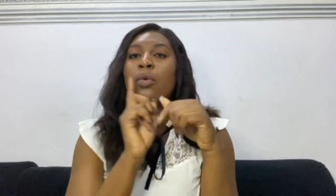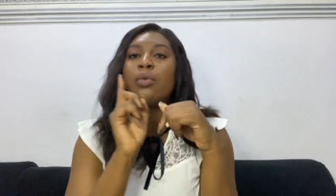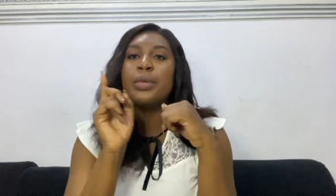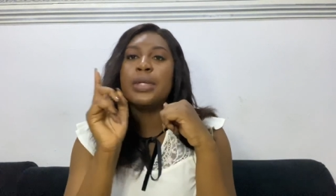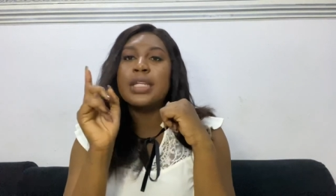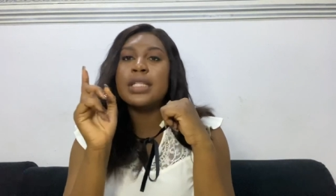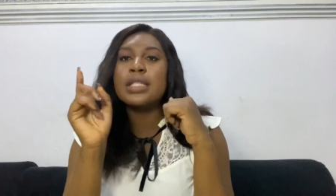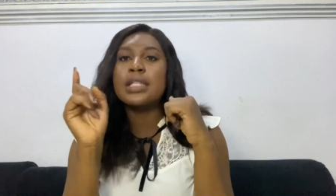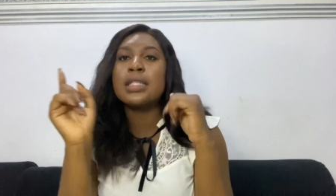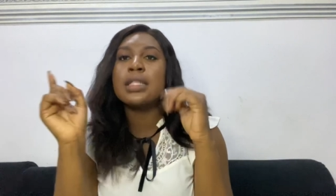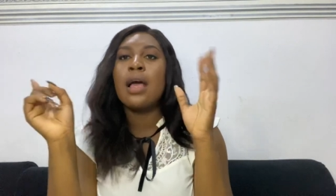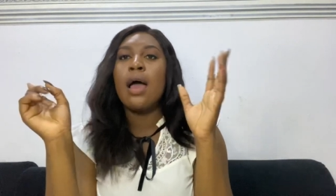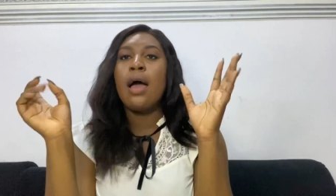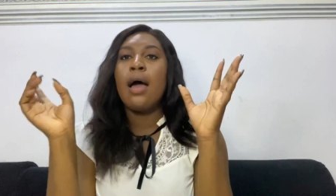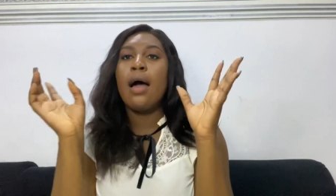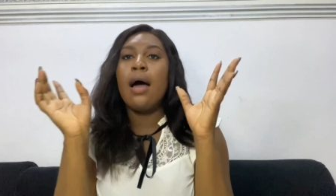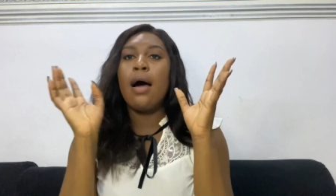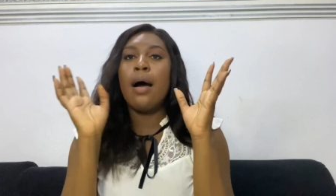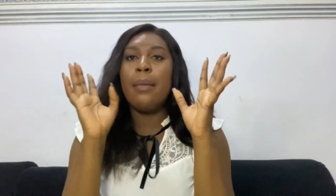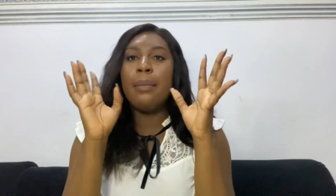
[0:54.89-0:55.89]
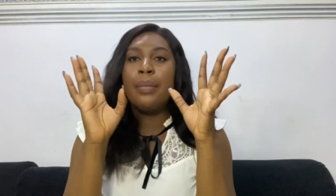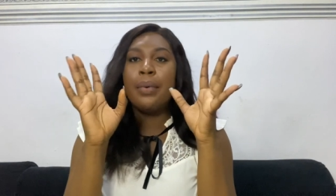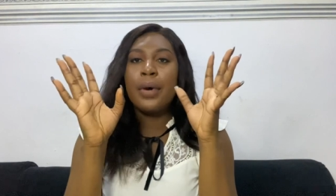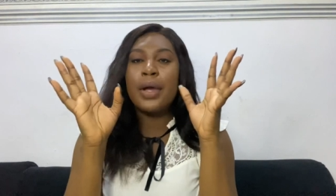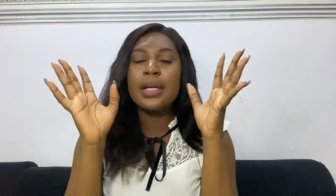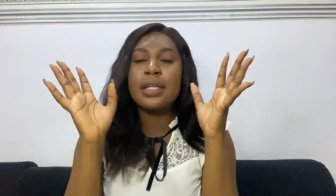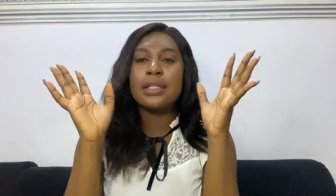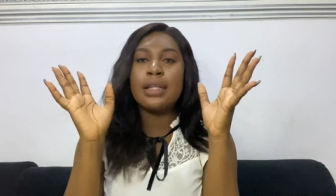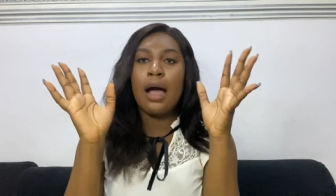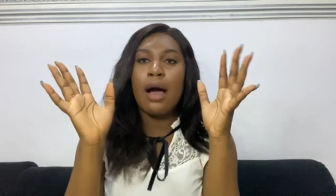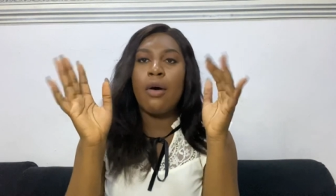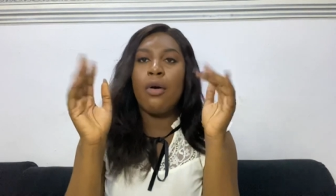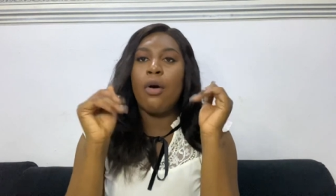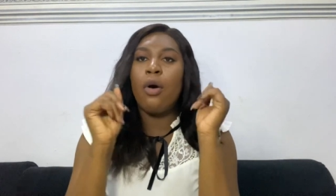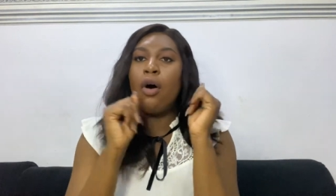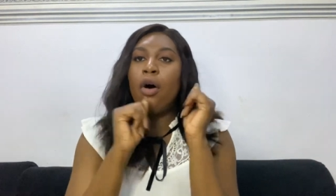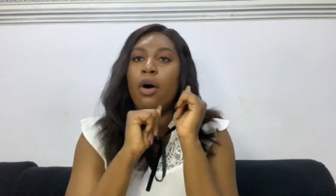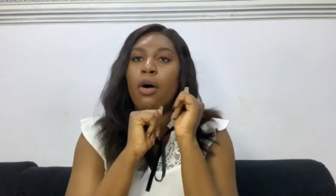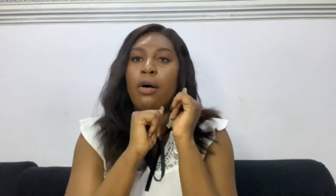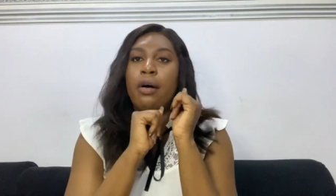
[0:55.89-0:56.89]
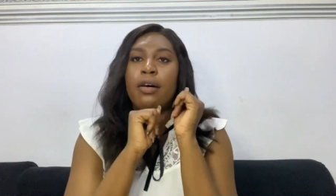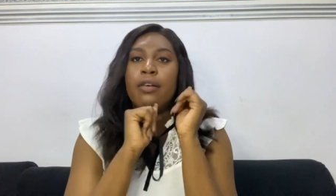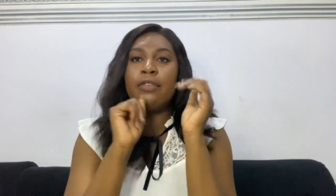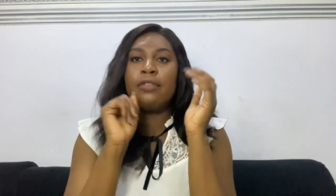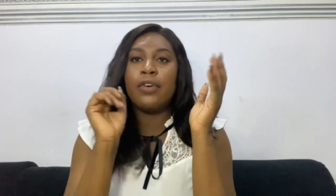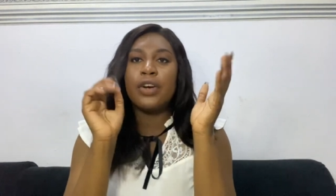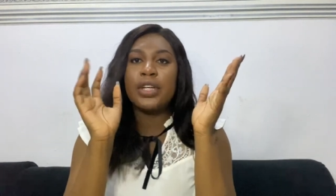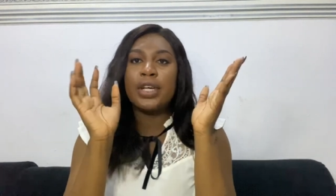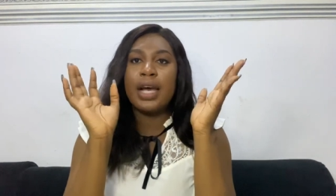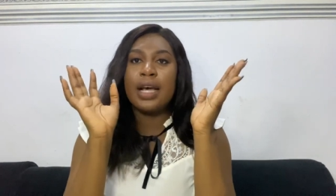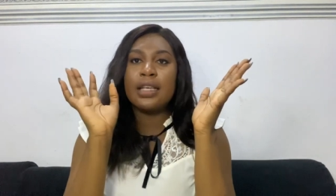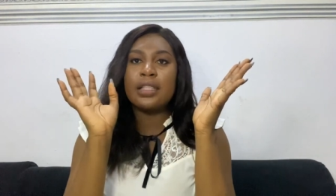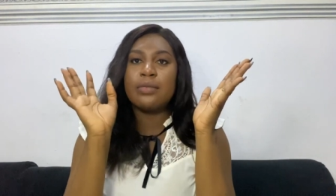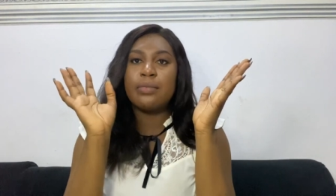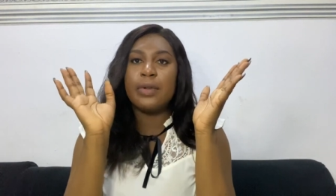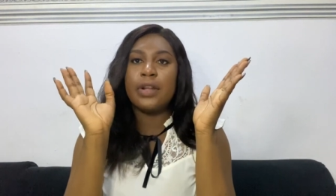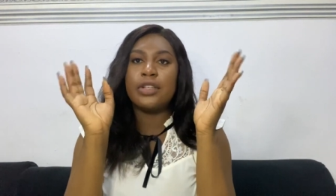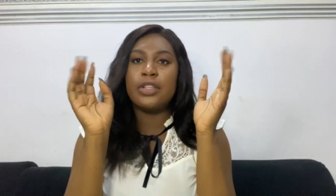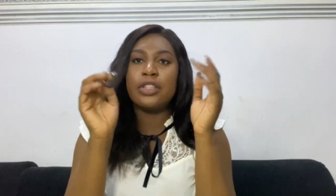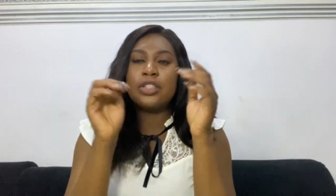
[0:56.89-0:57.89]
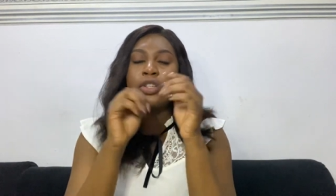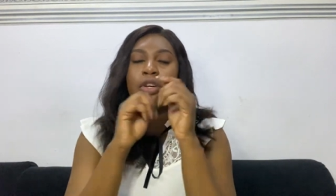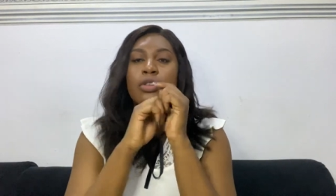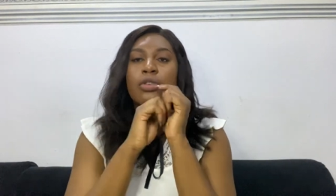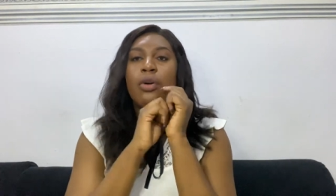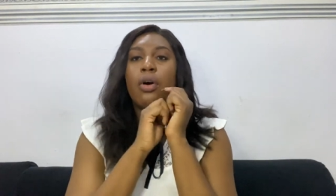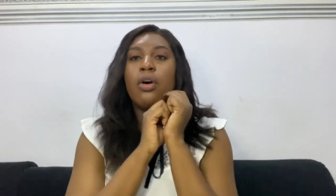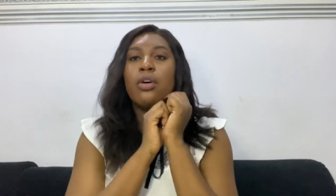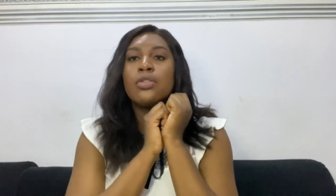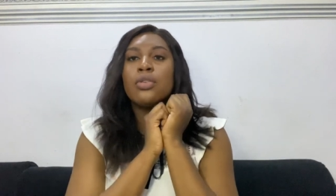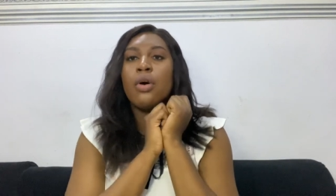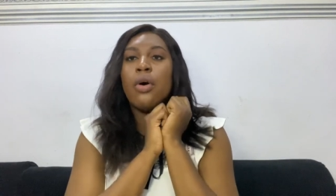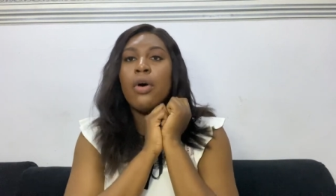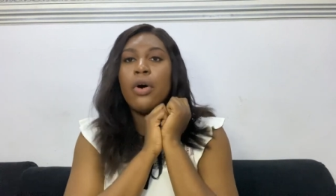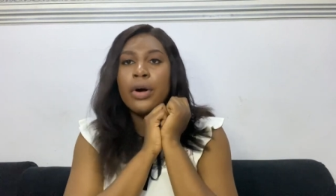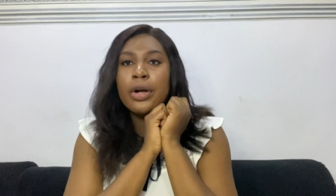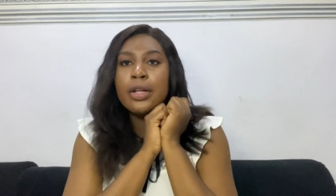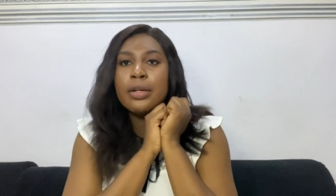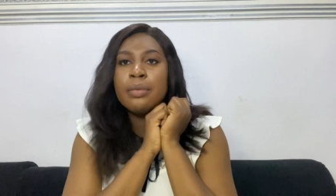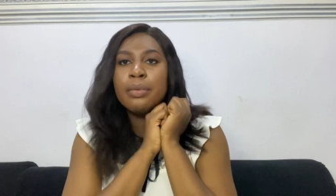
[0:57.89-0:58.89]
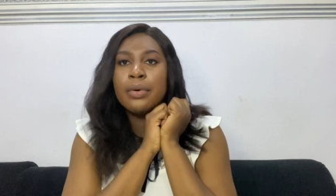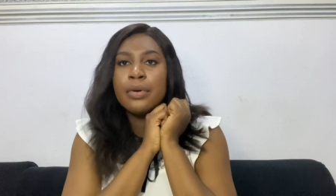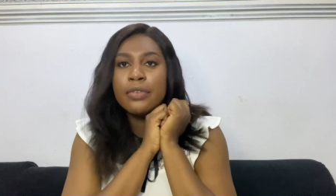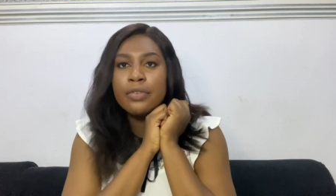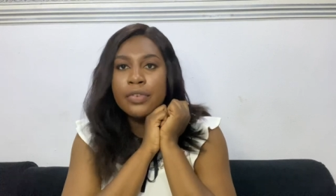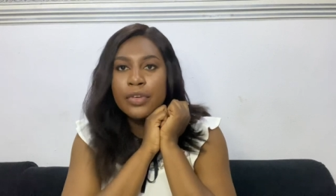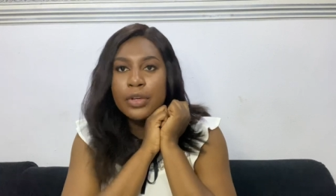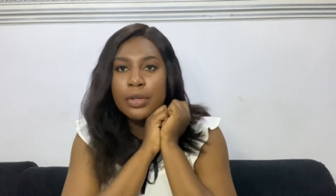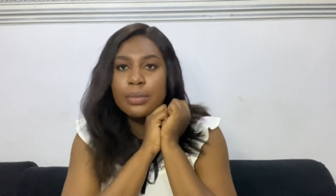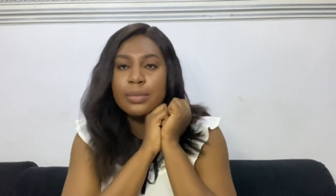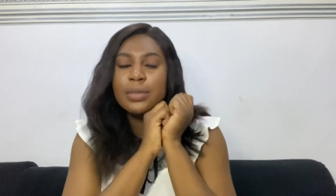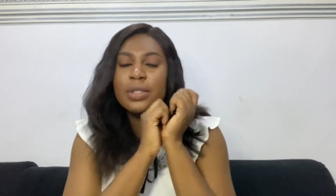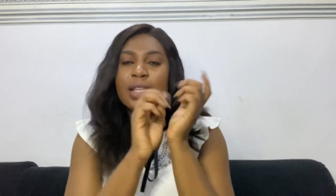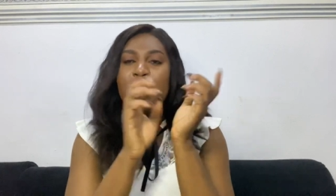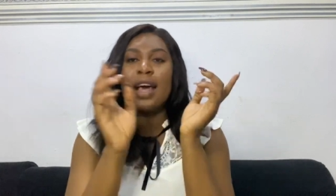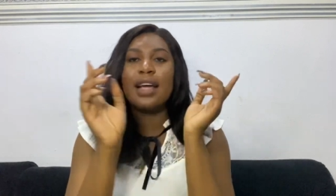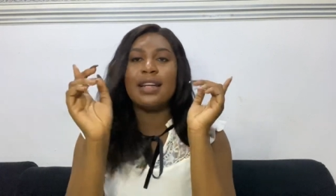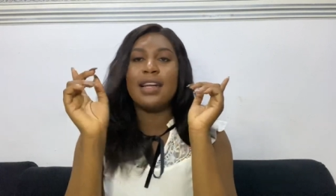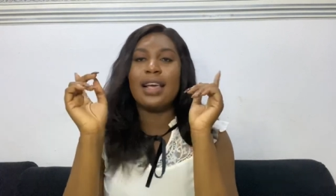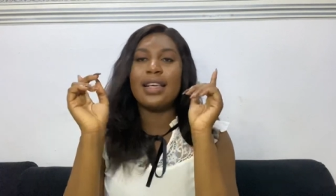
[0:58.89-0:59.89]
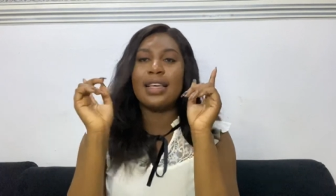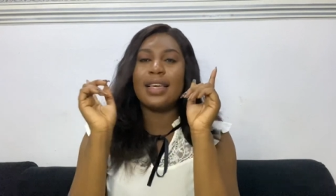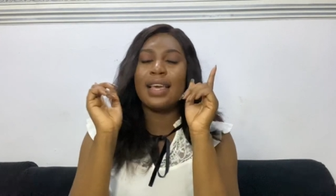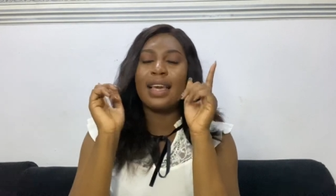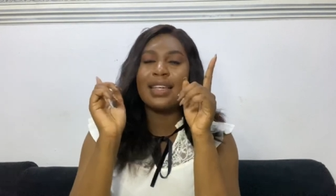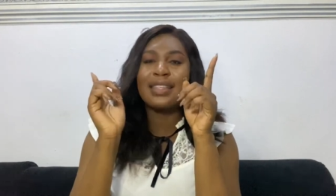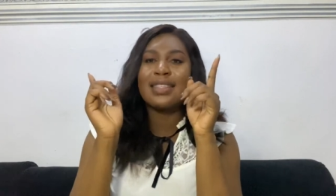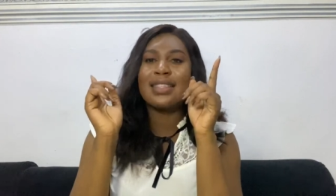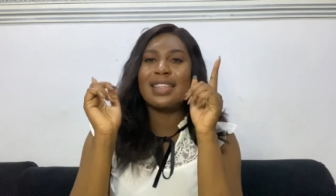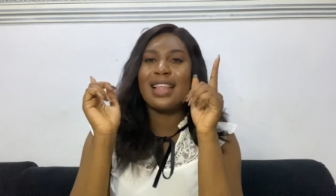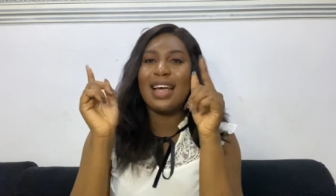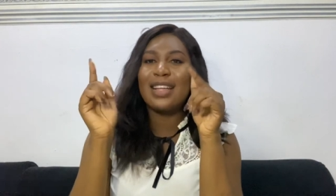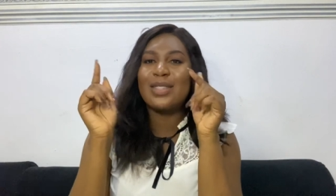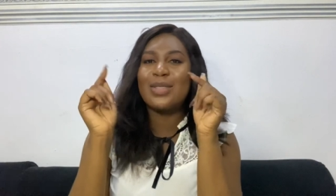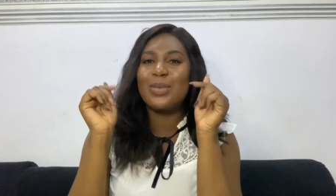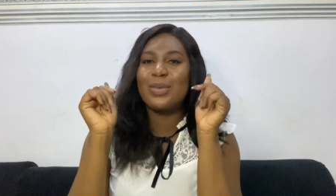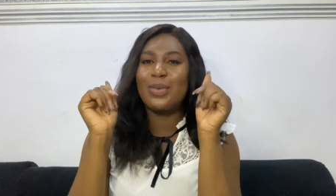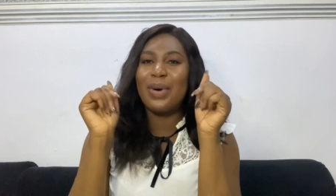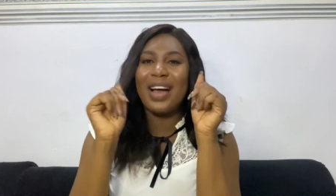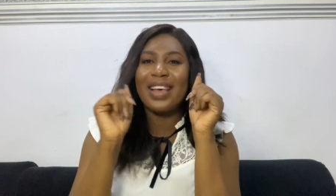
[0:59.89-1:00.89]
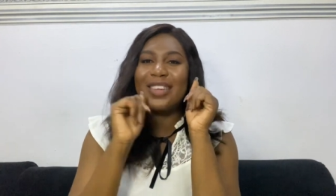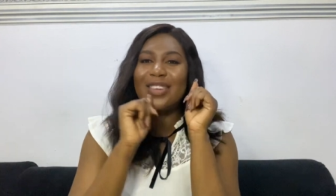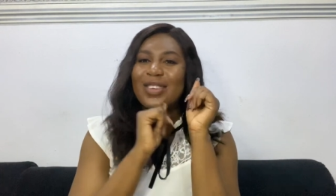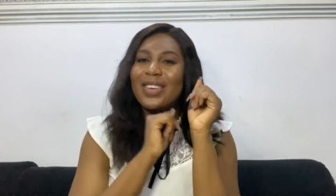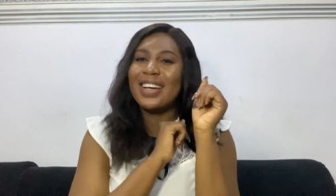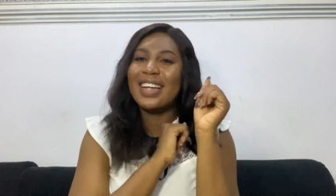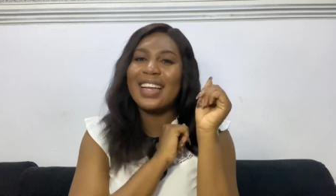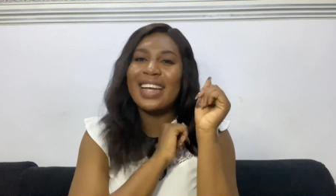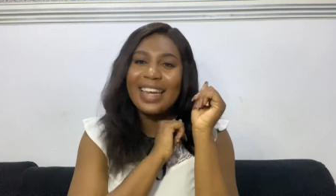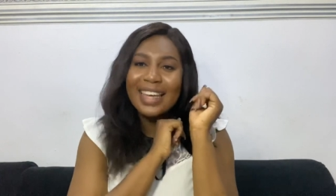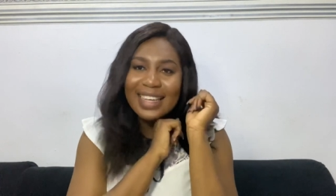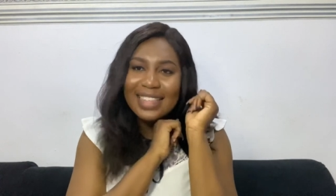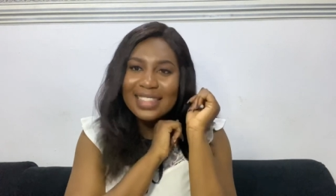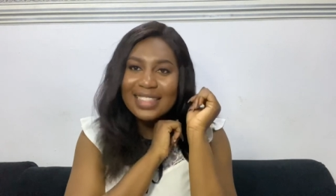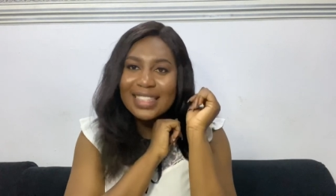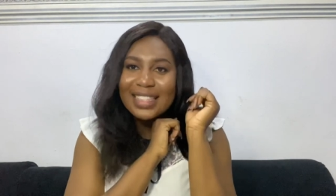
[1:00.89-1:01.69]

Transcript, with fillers: with a breakdown or a further explanation on oil perfumes and i guess that's why you clicked